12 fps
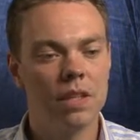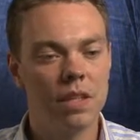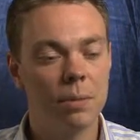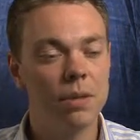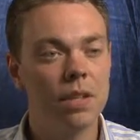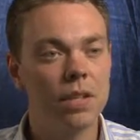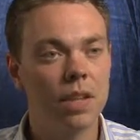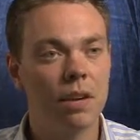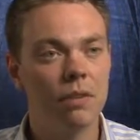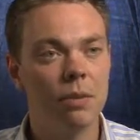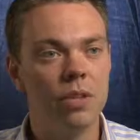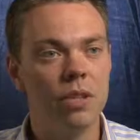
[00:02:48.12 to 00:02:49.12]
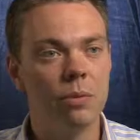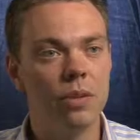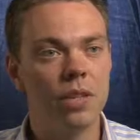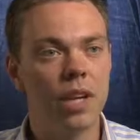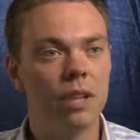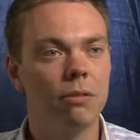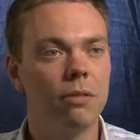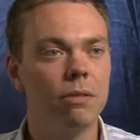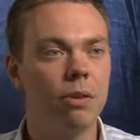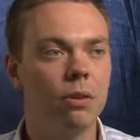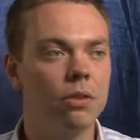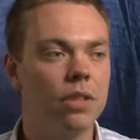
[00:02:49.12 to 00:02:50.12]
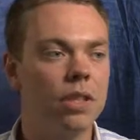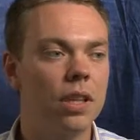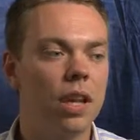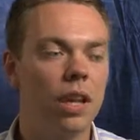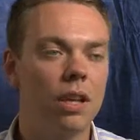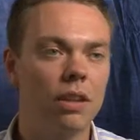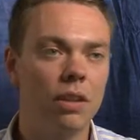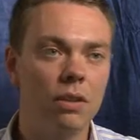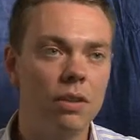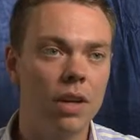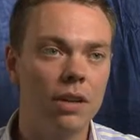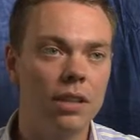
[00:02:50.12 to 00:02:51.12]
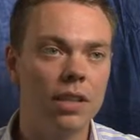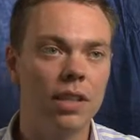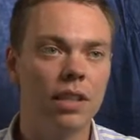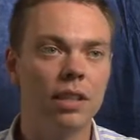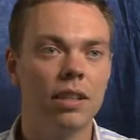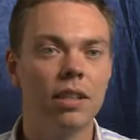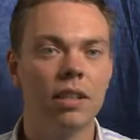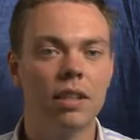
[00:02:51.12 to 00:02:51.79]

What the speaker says: Some of the stuff that we do with Jaguar involves go-karting,